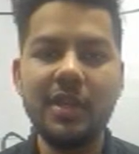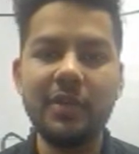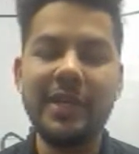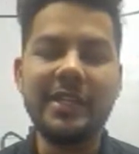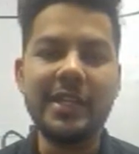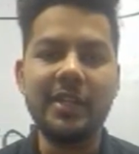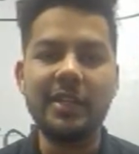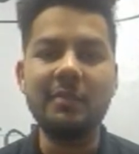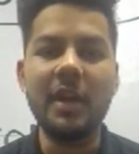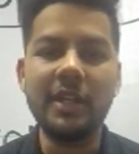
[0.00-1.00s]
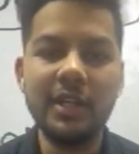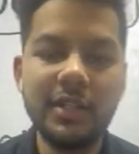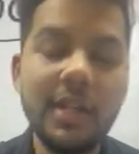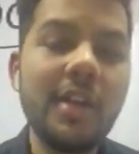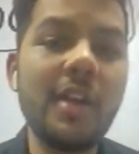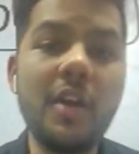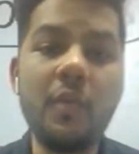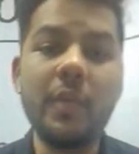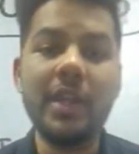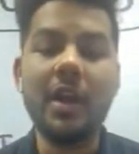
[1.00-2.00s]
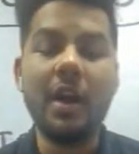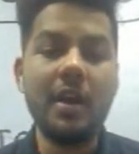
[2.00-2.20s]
create a healthy market. We